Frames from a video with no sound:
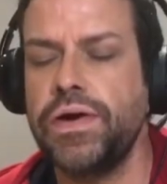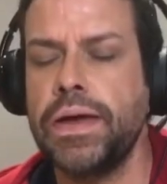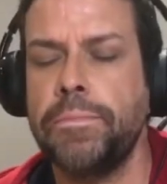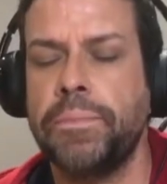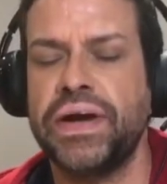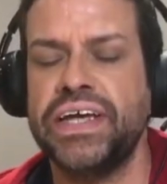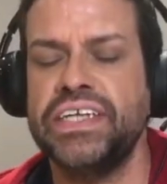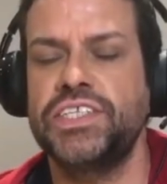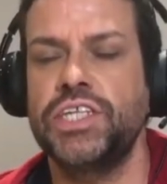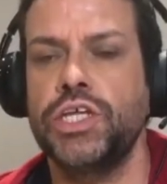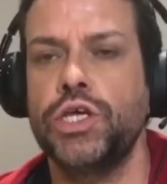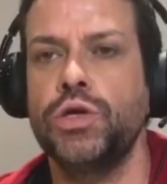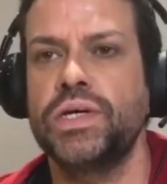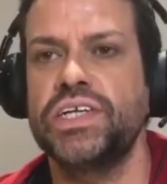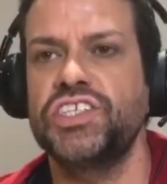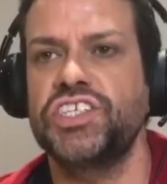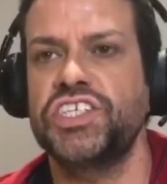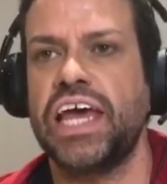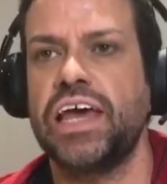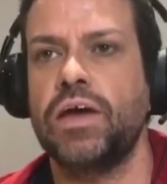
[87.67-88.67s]
very impressed that
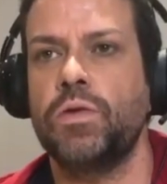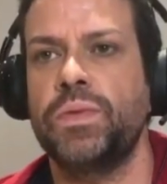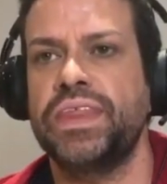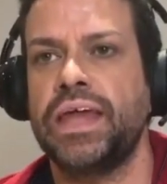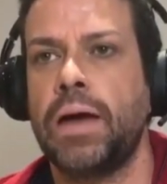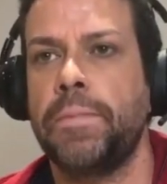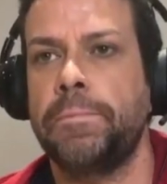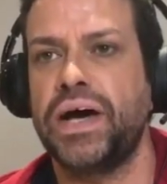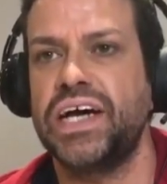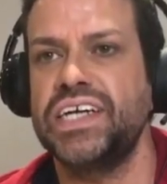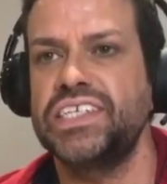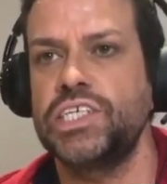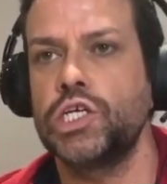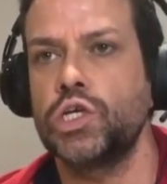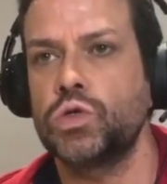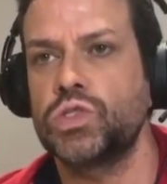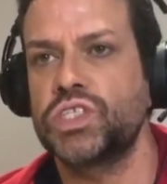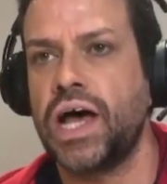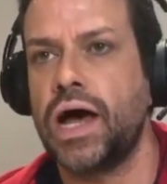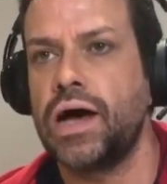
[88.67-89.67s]
you can say it without
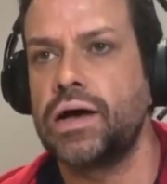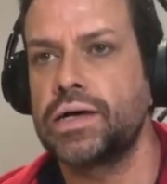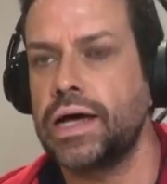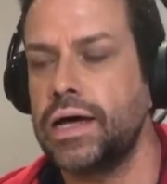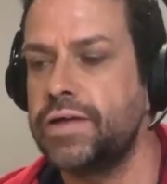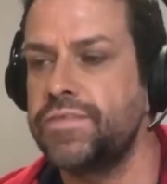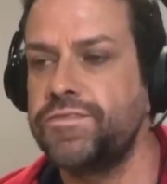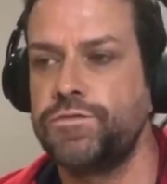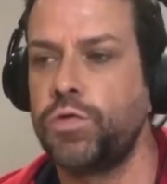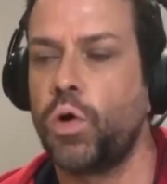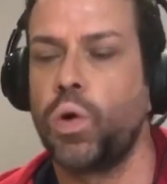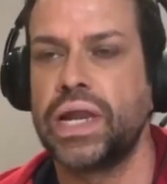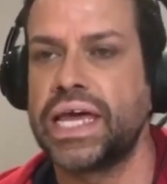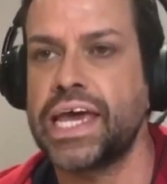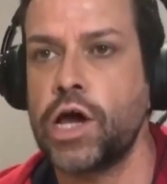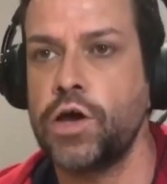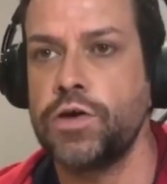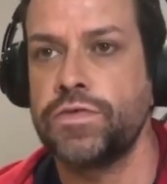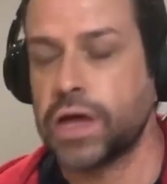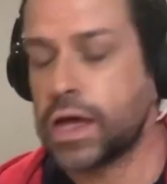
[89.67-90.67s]
biting your tongue and
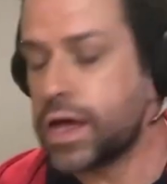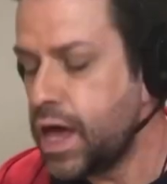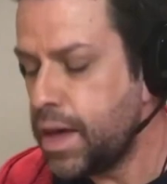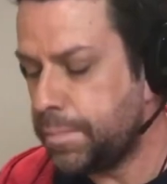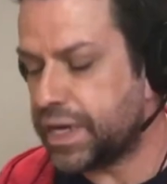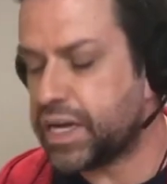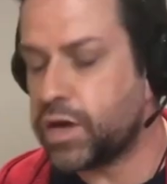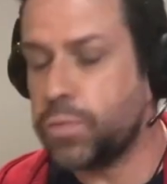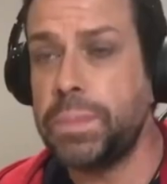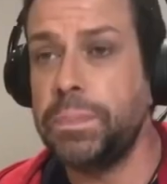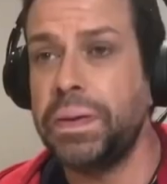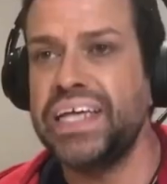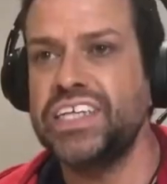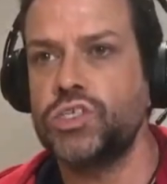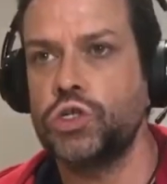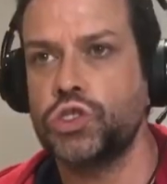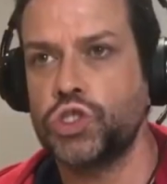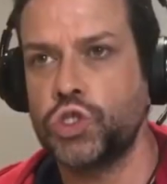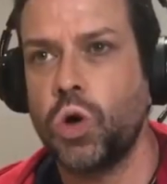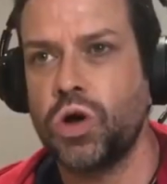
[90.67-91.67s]
falling over. But can we
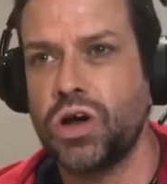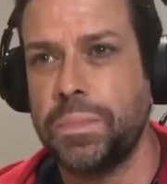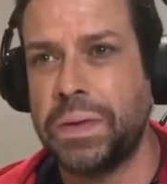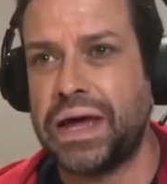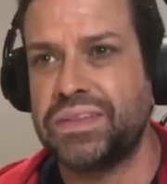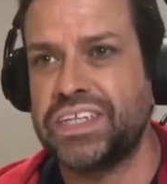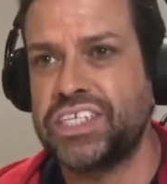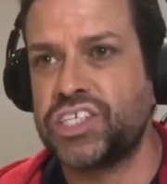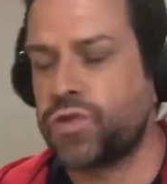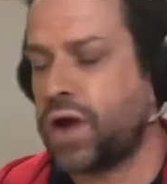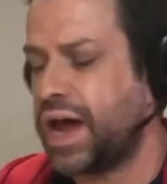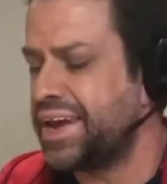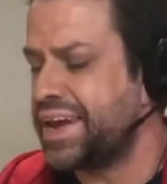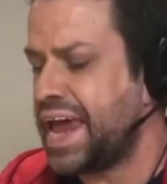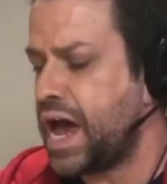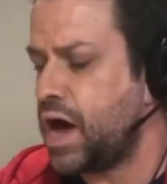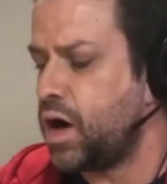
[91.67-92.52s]
please not talk about this right